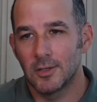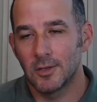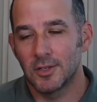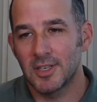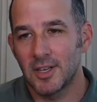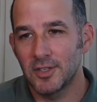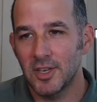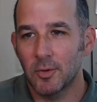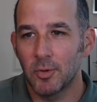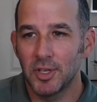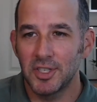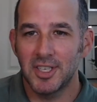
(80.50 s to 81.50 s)
So it sounds like
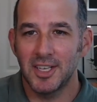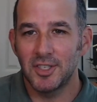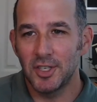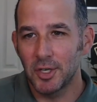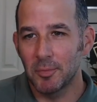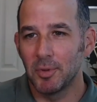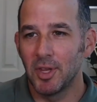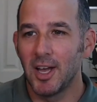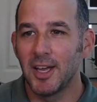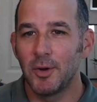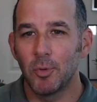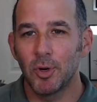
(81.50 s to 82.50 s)
real estate's in your
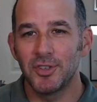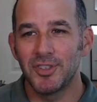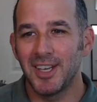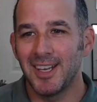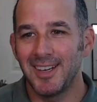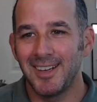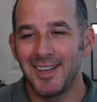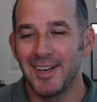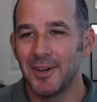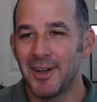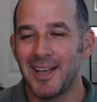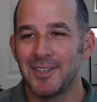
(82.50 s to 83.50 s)
blood. Was it,
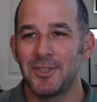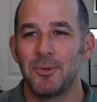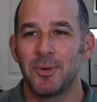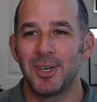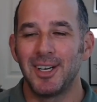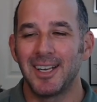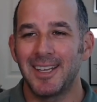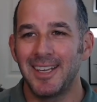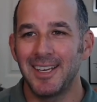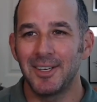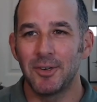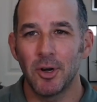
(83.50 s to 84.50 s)
as you were a
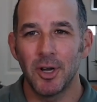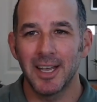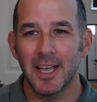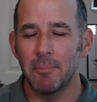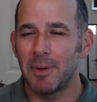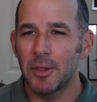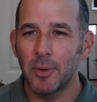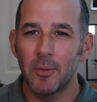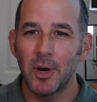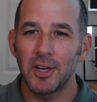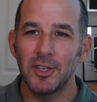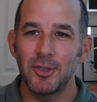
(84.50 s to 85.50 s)
kid growing up? By the way,
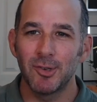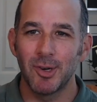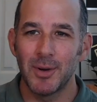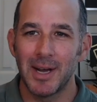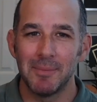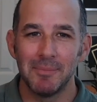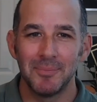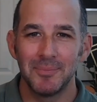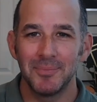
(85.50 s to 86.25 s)
where did you grow up?